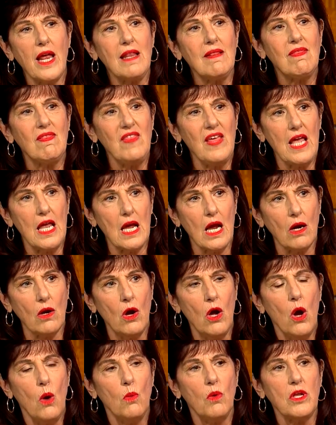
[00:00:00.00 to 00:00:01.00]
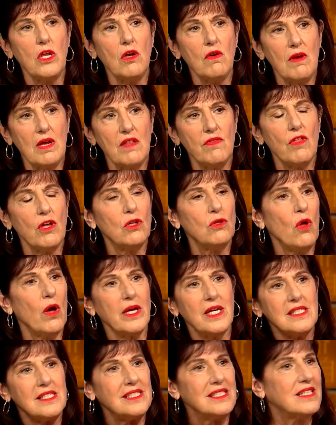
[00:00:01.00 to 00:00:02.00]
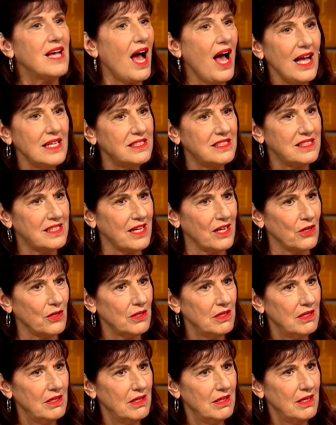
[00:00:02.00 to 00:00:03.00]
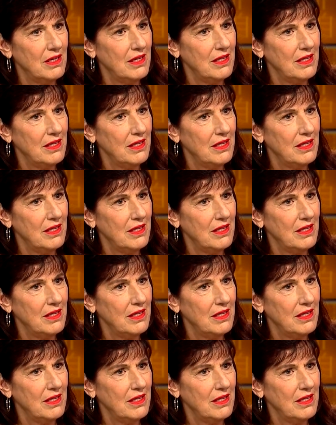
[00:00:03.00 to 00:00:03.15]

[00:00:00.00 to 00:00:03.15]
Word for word: right there when you're in the glory, because God's there.